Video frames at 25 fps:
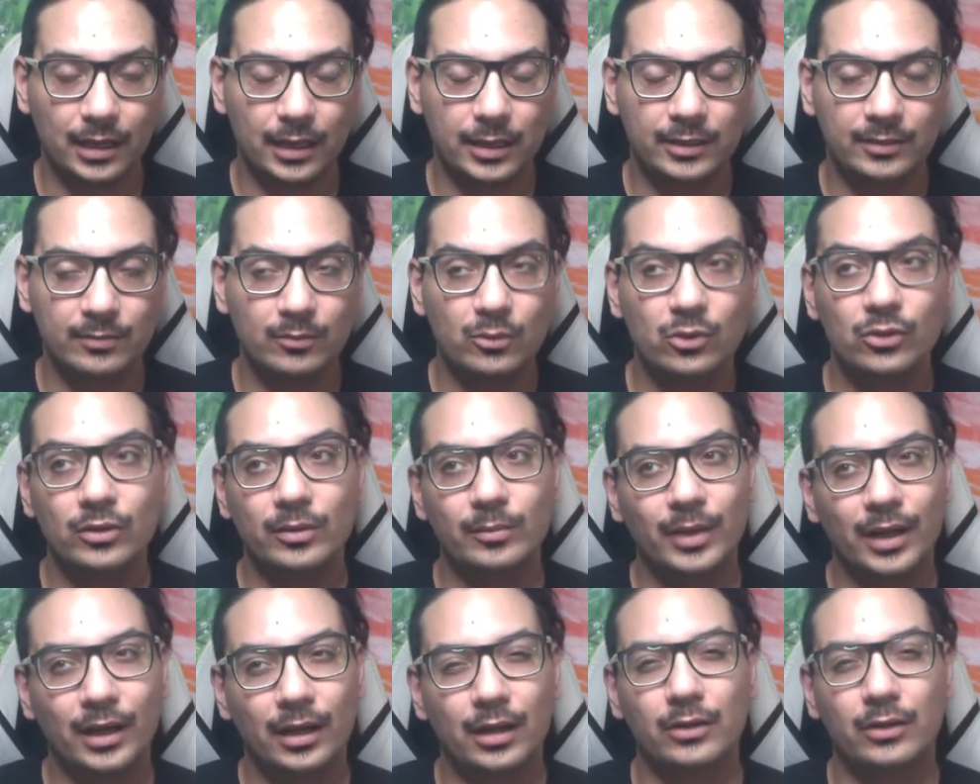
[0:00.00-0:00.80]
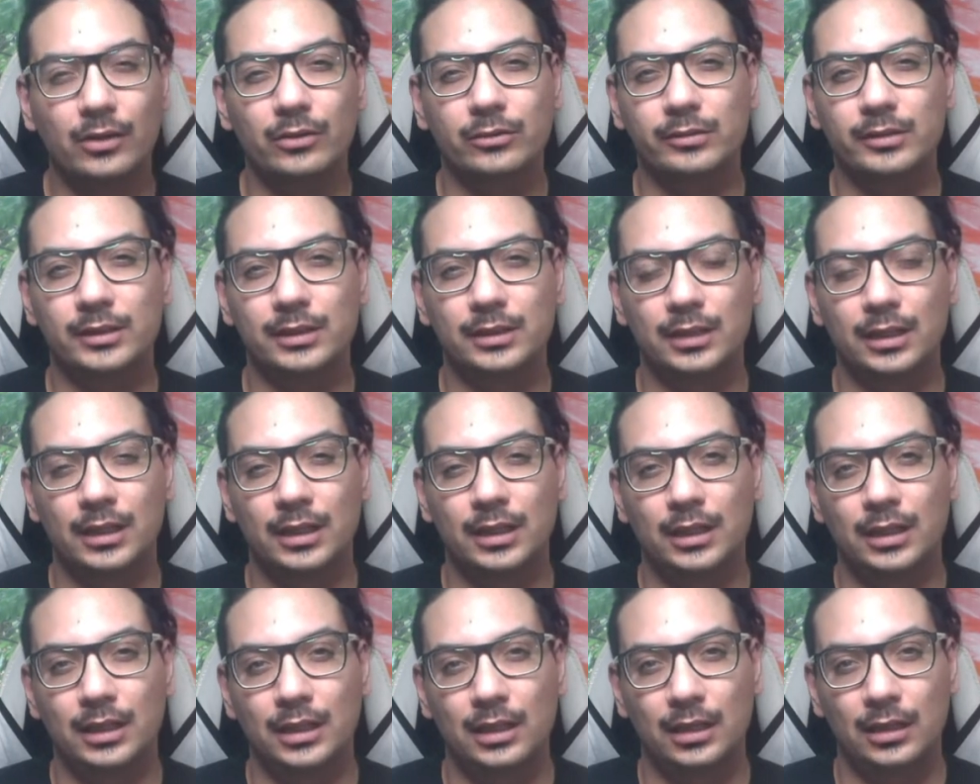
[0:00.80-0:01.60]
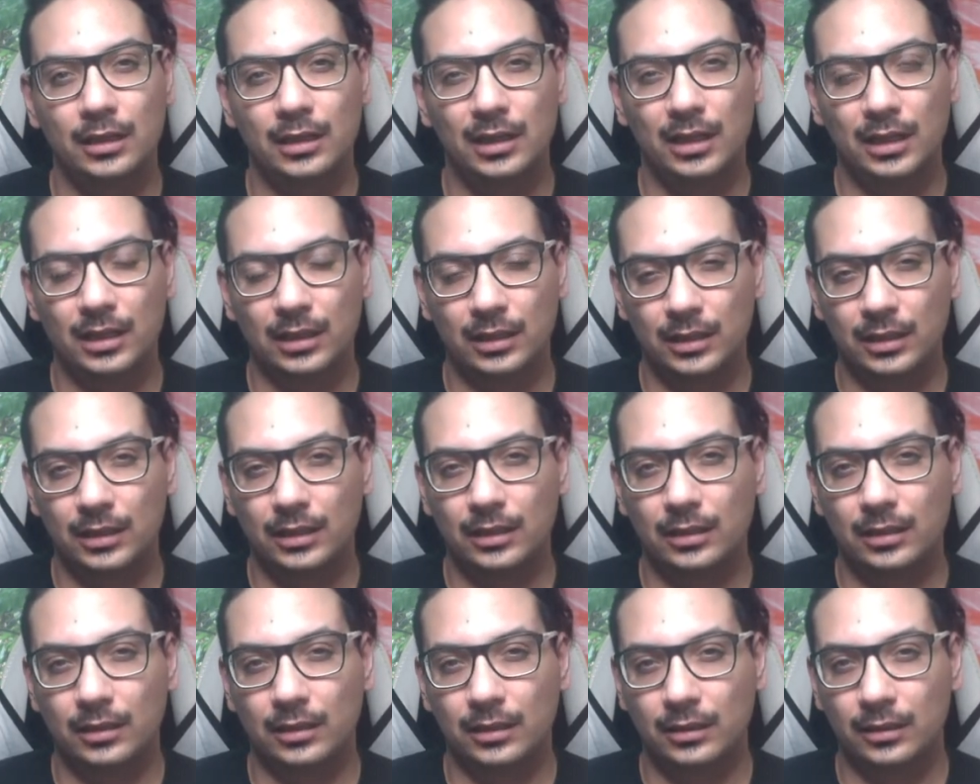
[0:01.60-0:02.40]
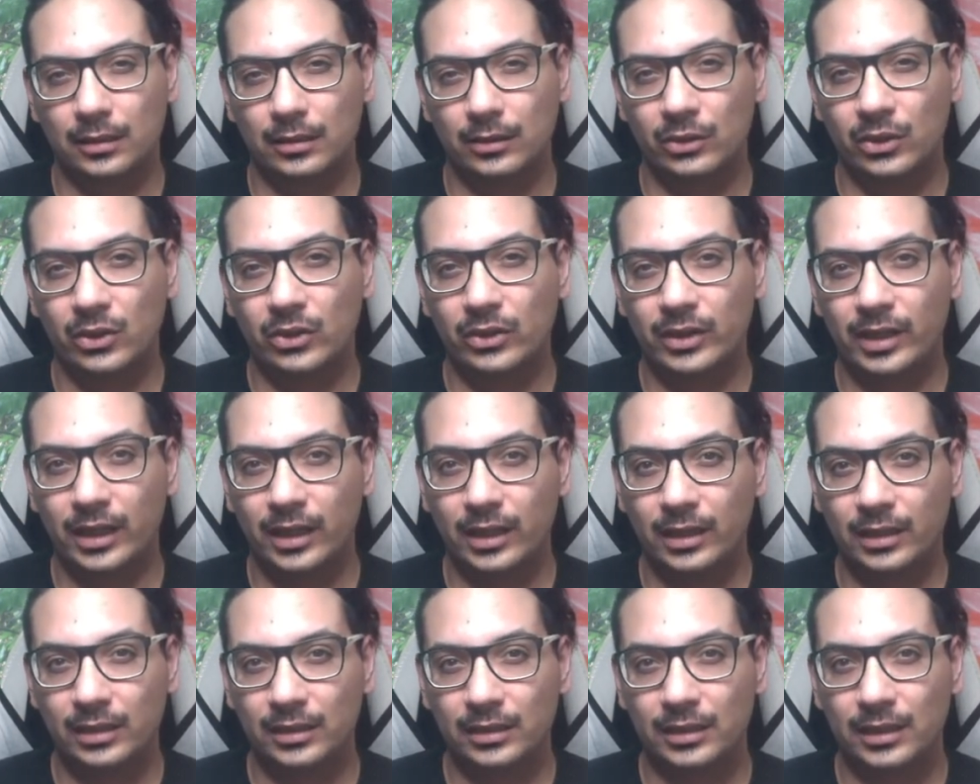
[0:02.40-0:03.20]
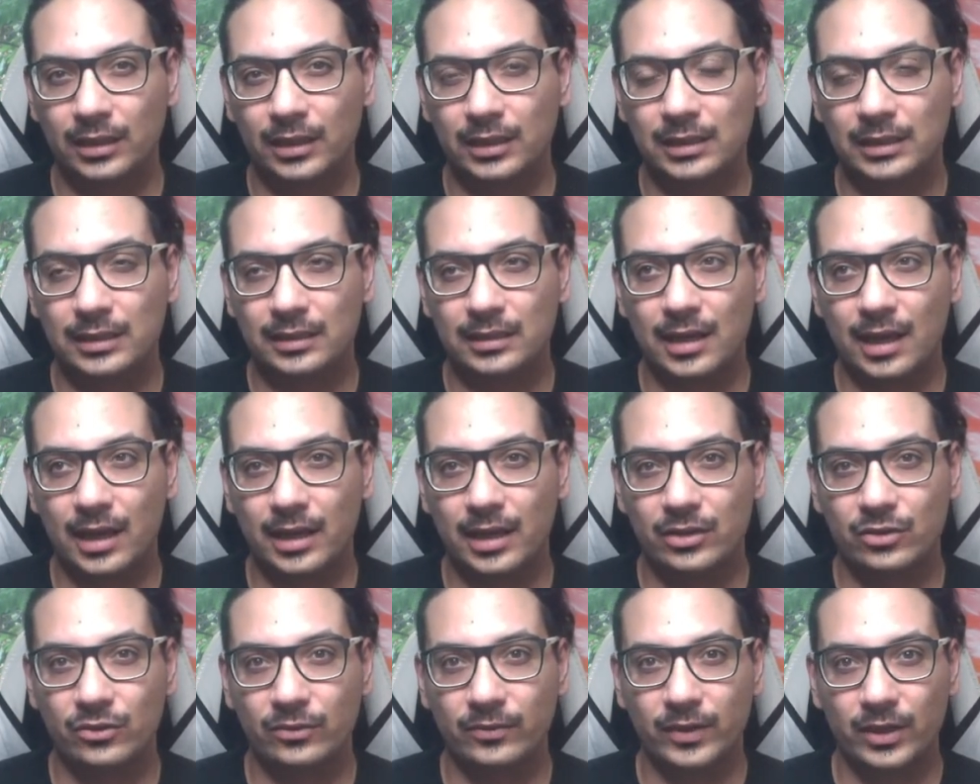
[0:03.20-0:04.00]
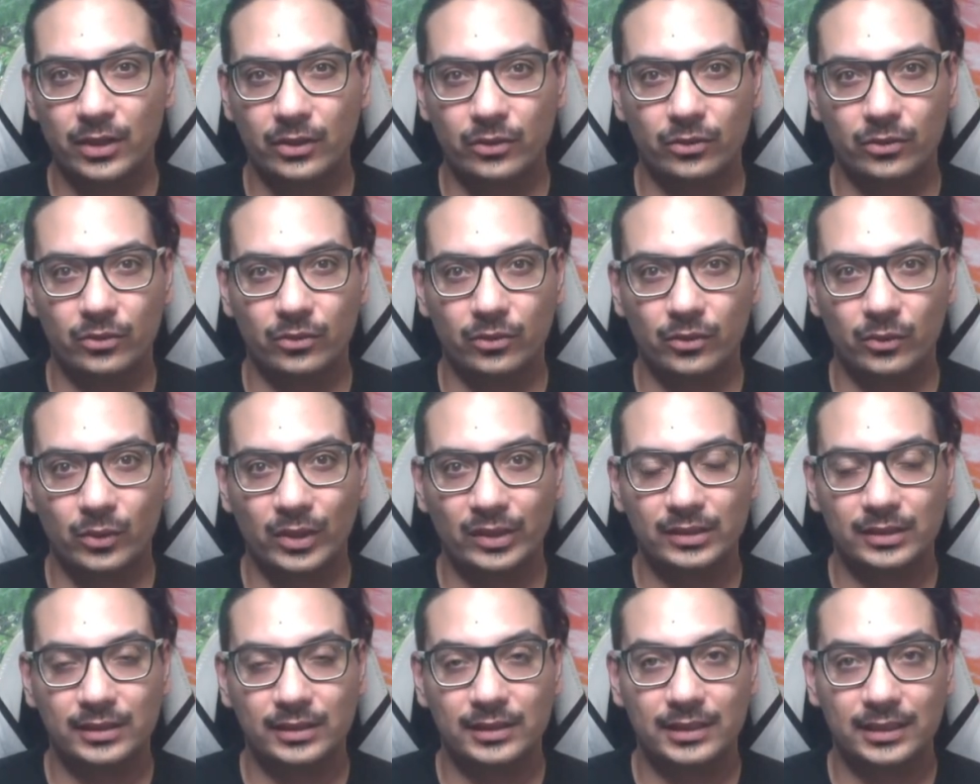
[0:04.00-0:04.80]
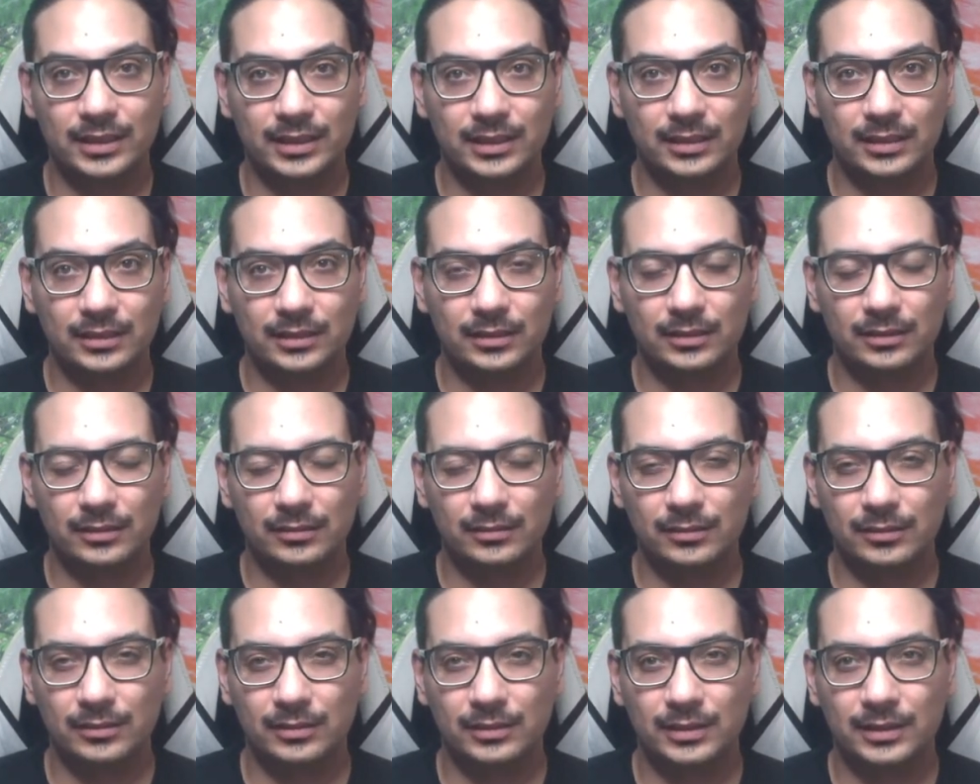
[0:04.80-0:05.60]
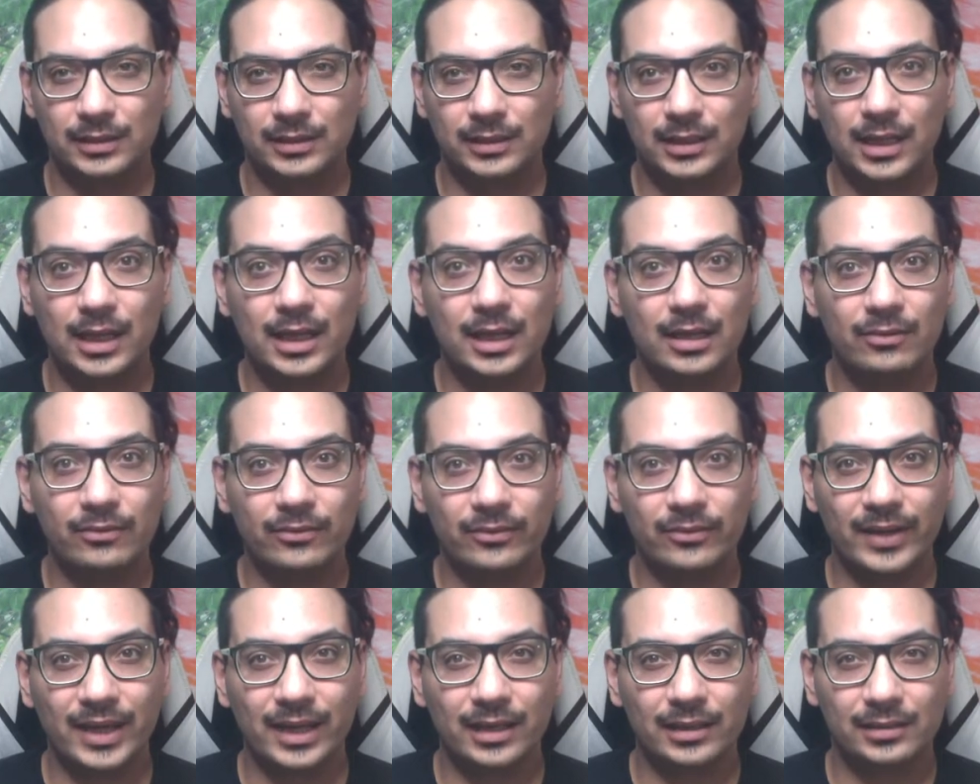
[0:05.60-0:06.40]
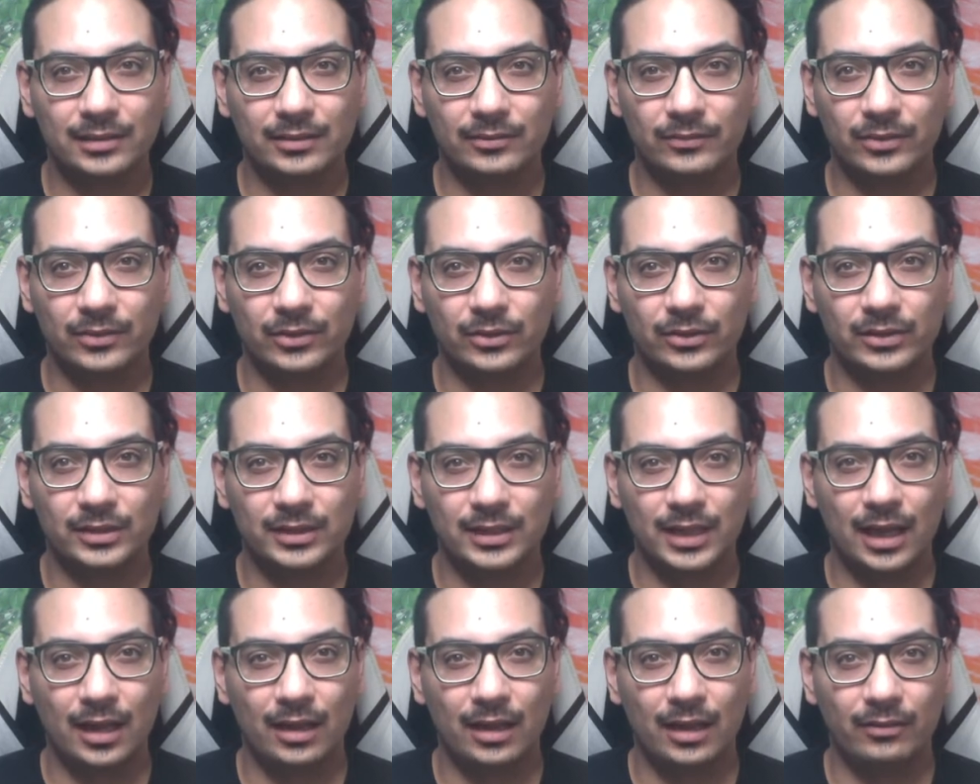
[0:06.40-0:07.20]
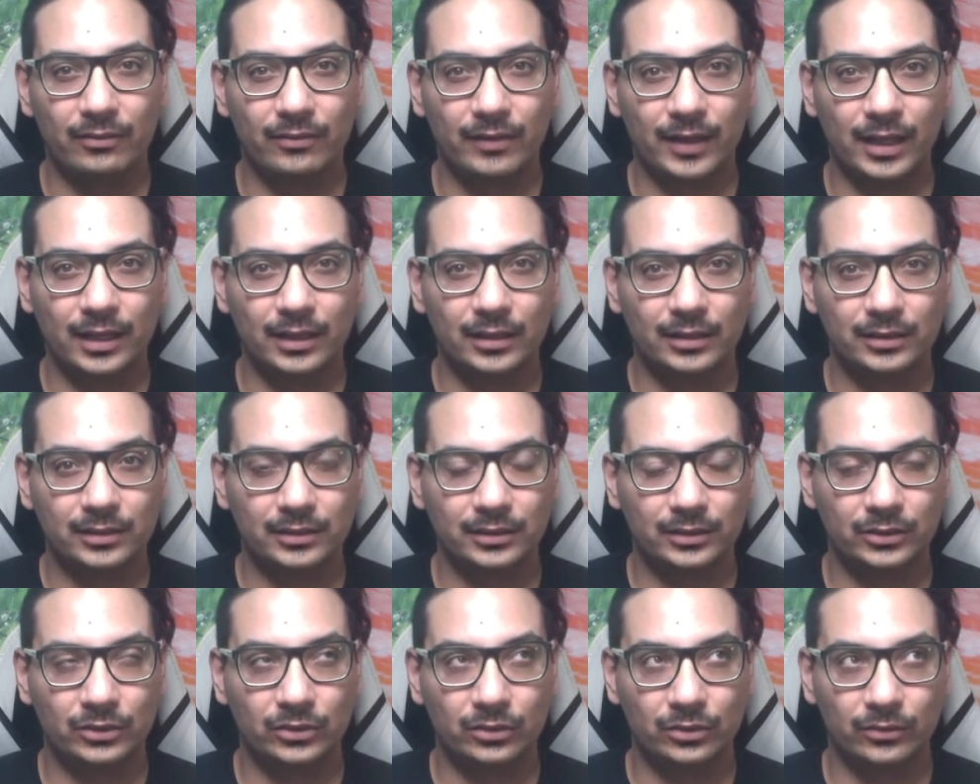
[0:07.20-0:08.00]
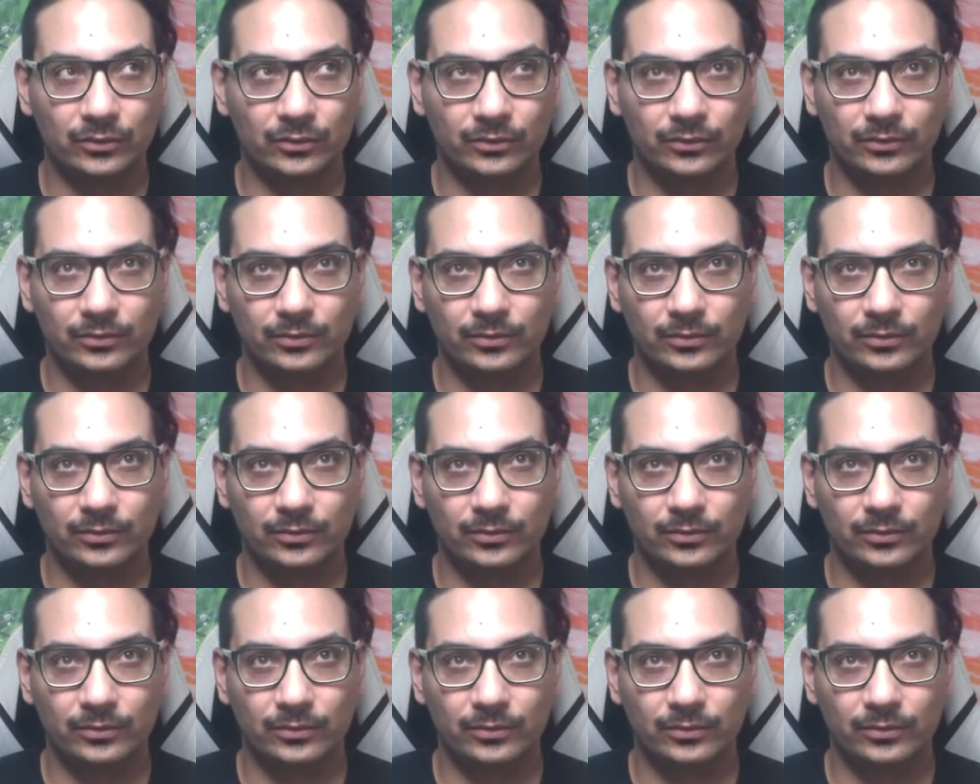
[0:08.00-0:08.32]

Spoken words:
It's more about looking inside of you and see things for yourself, like sort of